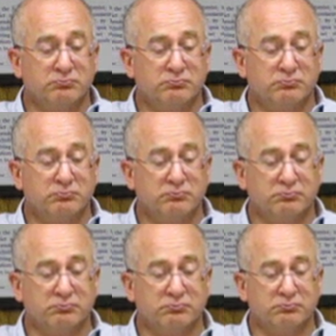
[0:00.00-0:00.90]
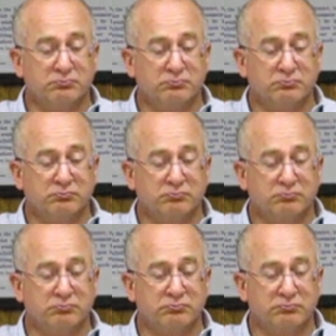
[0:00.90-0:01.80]

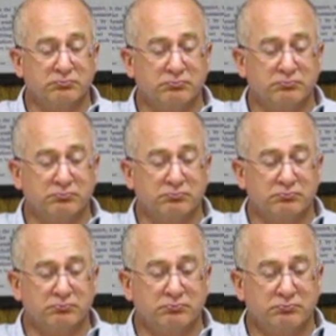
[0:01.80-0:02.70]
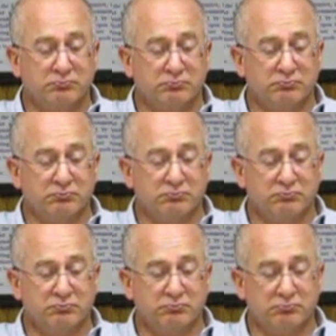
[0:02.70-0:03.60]

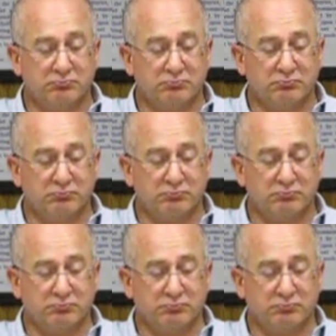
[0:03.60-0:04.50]
(not speaking)